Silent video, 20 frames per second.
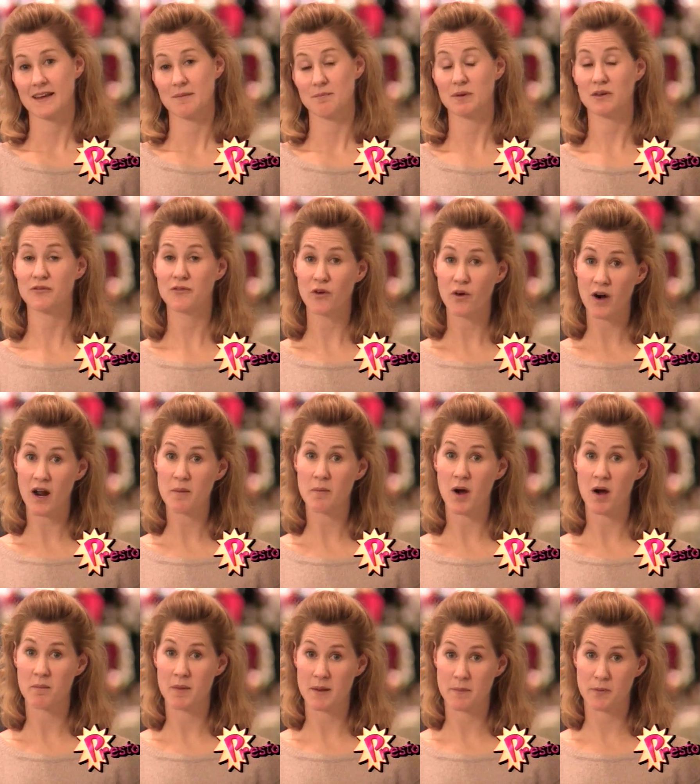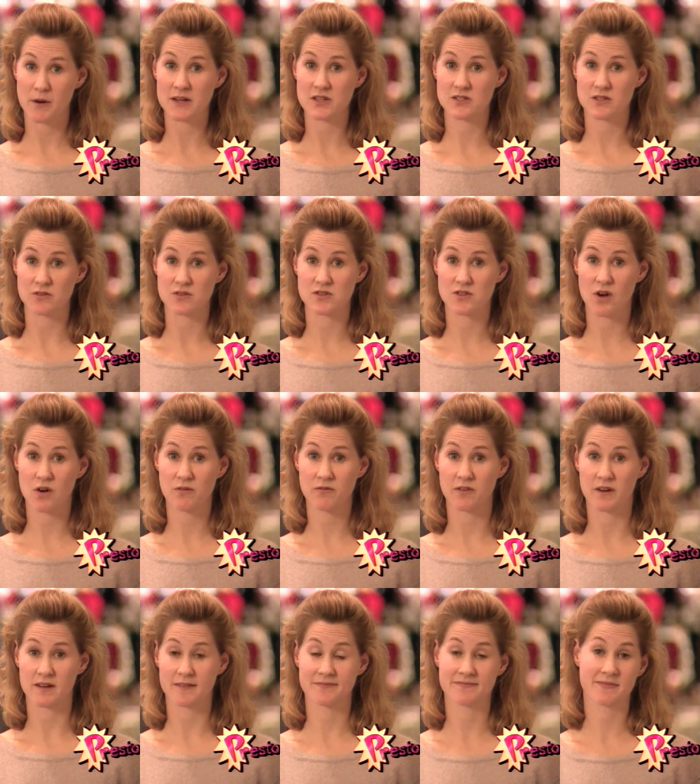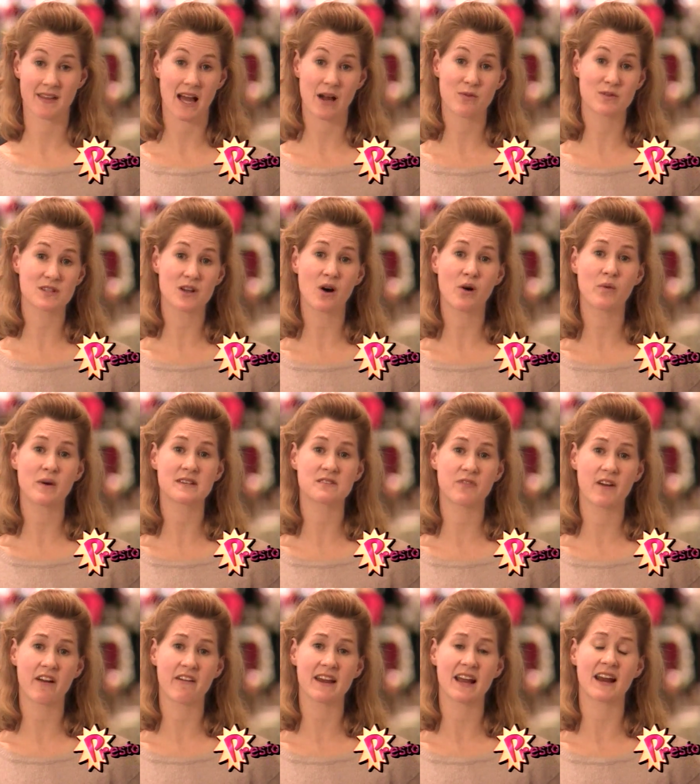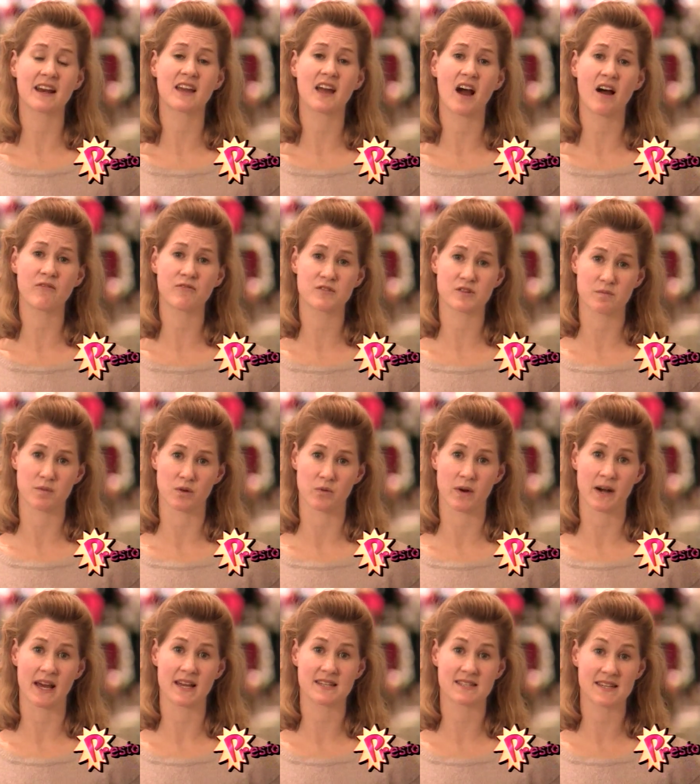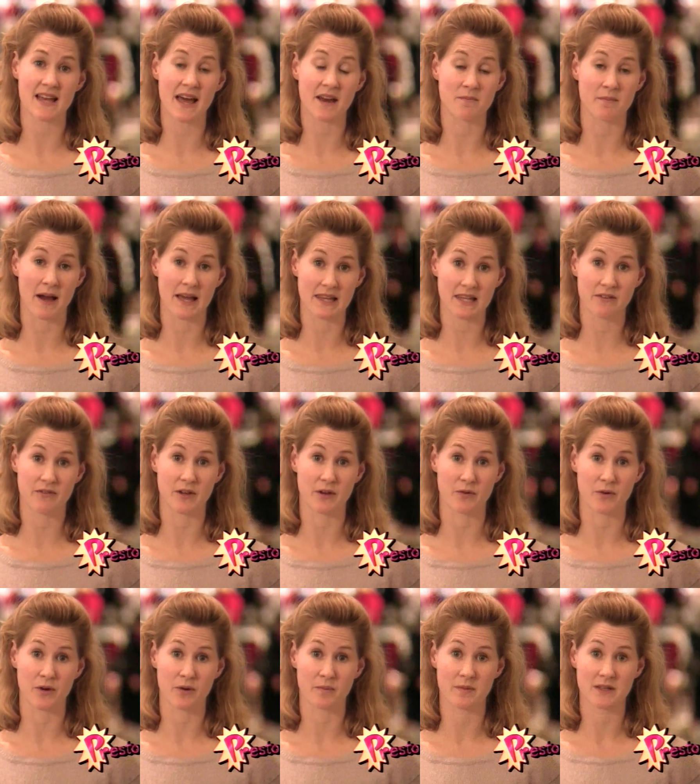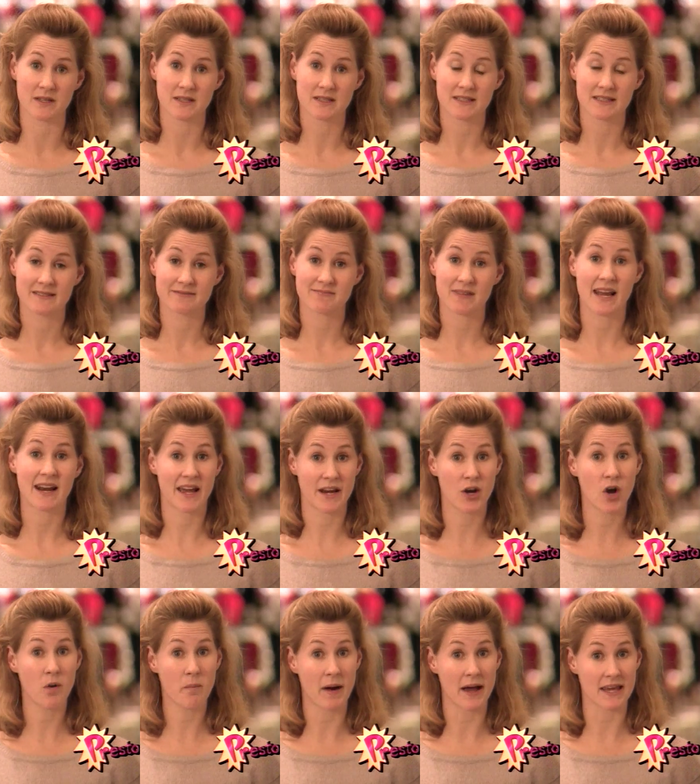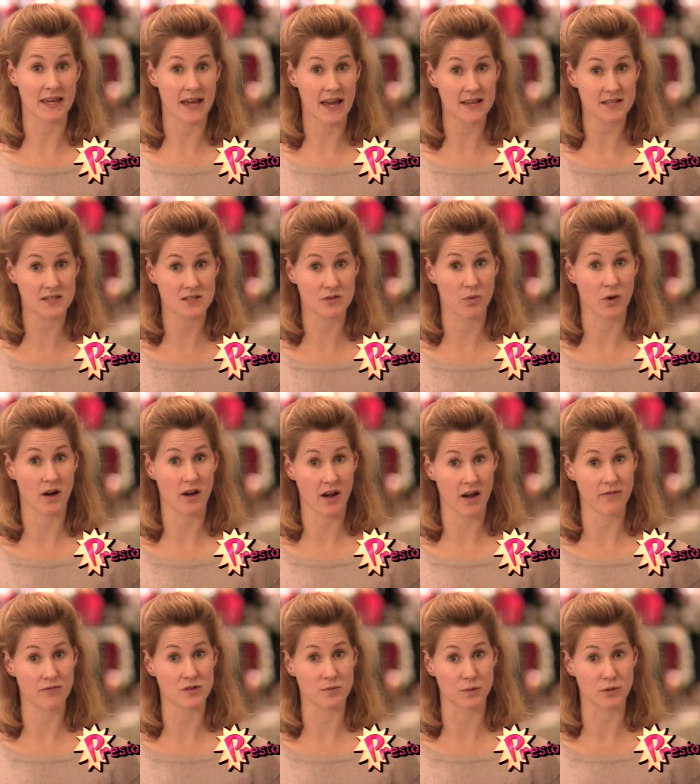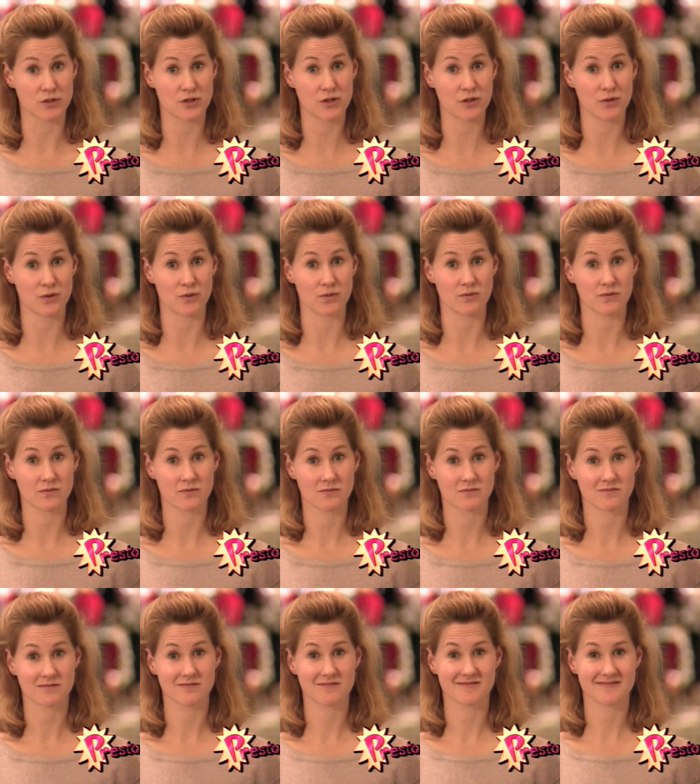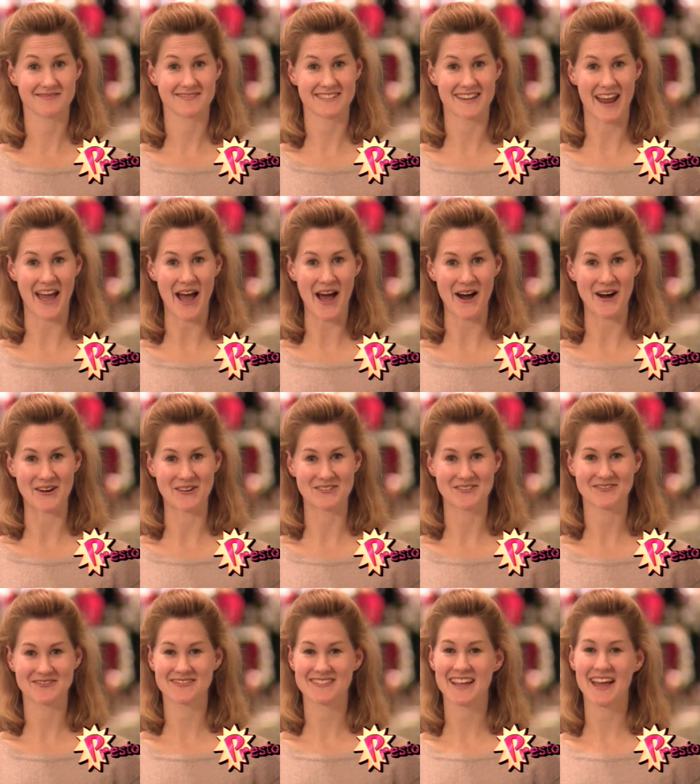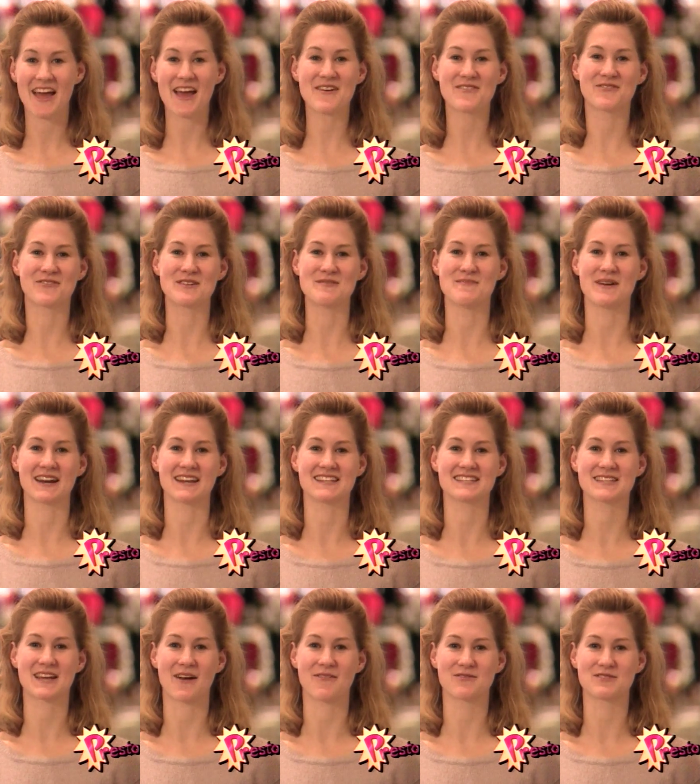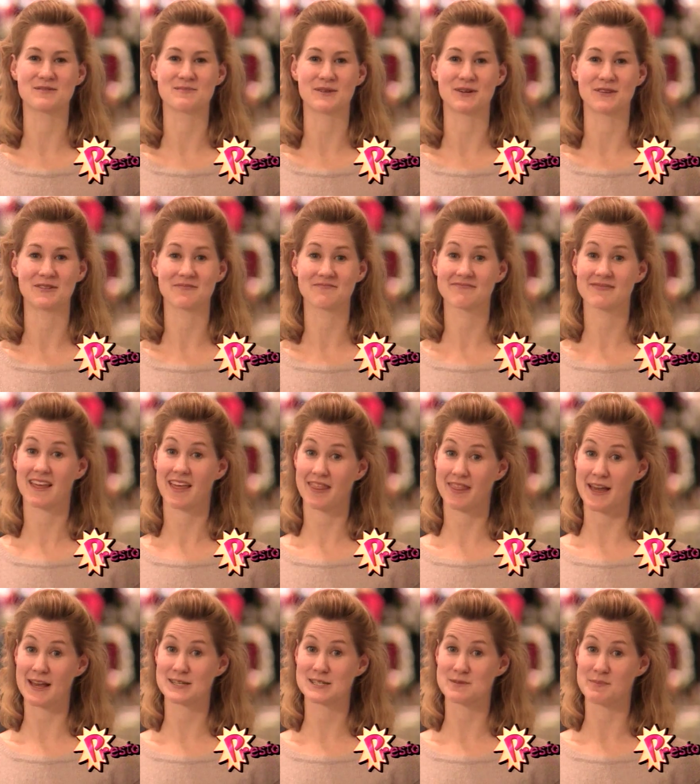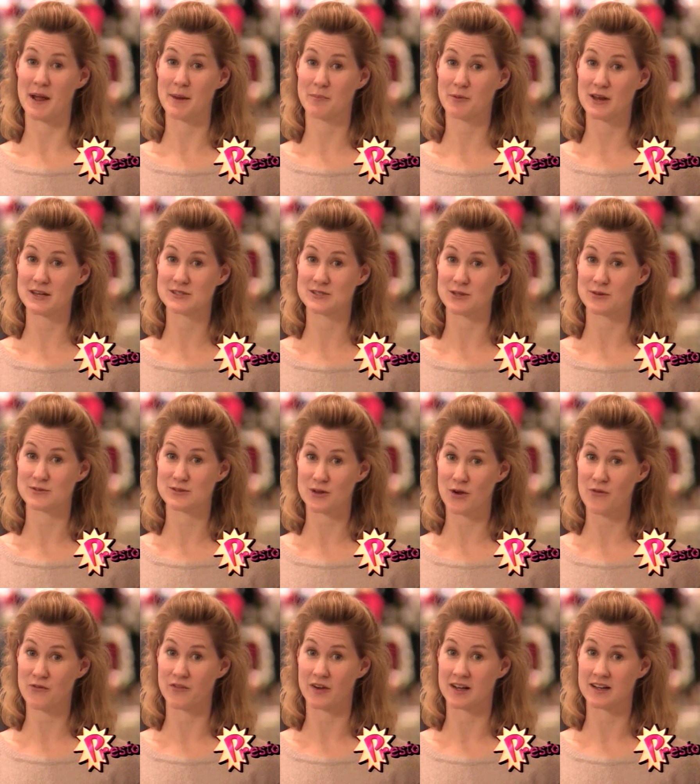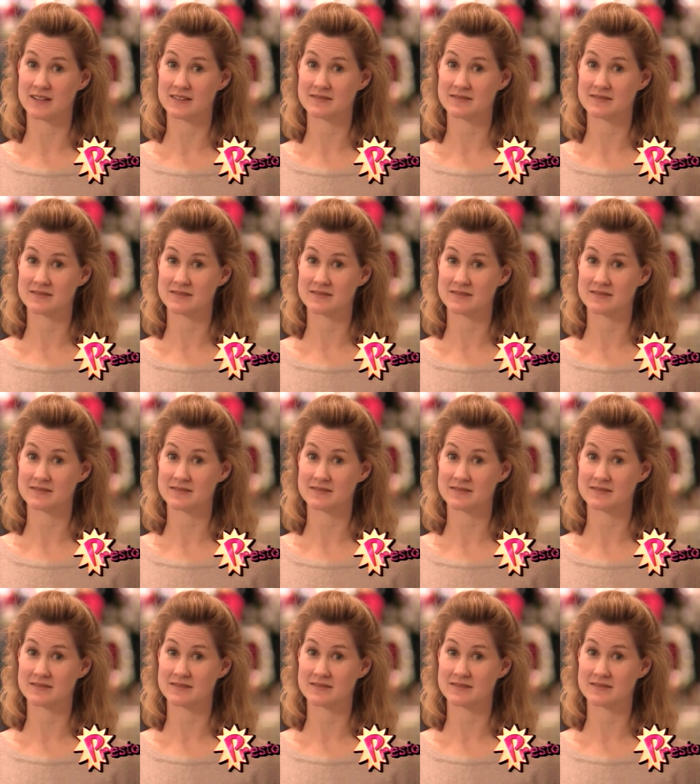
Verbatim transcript: Before I bought my Presto sofa, I was always very uncomfortable when I sat in my living room. And I know my guests were uncomfortable too. Now, everybody's comfortable, thanks to my Presto sofa.